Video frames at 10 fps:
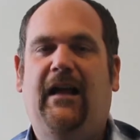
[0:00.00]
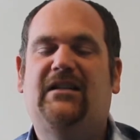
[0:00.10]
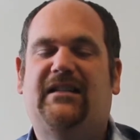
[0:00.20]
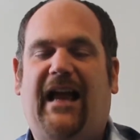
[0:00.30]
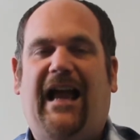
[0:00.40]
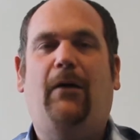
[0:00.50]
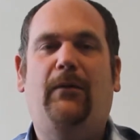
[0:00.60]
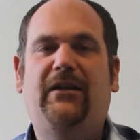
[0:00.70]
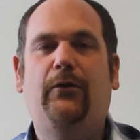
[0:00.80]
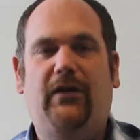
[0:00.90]
So,
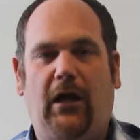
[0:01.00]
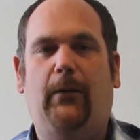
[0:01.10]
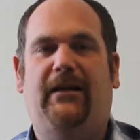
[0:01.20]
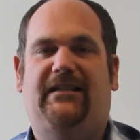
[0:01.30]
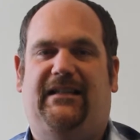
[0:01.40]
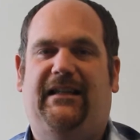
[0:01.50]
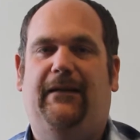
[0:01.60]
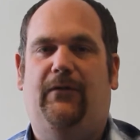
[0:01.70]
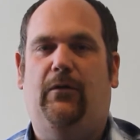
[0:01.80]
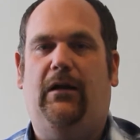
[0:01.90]
how are you going to
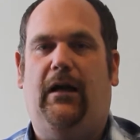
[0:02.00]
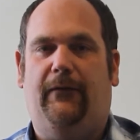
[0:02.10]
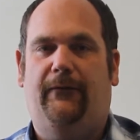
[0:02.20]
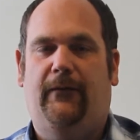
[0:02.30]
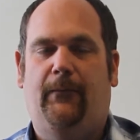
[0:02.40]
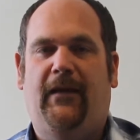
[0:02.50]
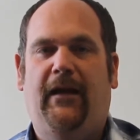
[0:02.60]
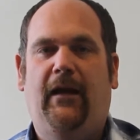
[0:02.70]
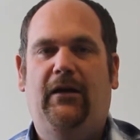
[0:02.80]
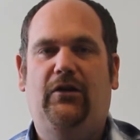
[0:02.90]
live your life?
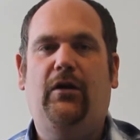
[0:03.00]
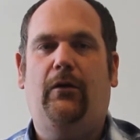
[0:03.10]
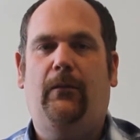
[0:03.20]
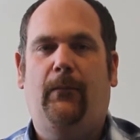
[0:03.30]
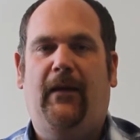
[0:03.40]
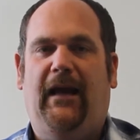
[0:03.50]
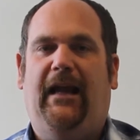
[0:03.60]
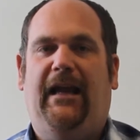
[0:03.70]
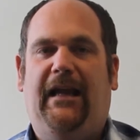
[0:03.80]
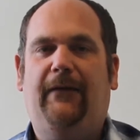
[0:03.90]
You know,
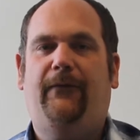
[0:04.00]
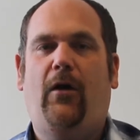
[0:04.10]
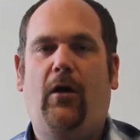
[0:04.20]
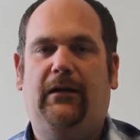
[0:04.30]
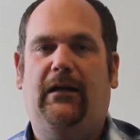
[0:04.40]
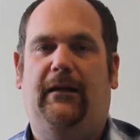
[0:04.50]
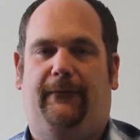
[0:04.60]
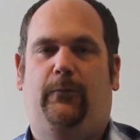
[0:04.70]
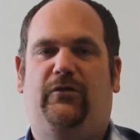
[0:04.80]
if our life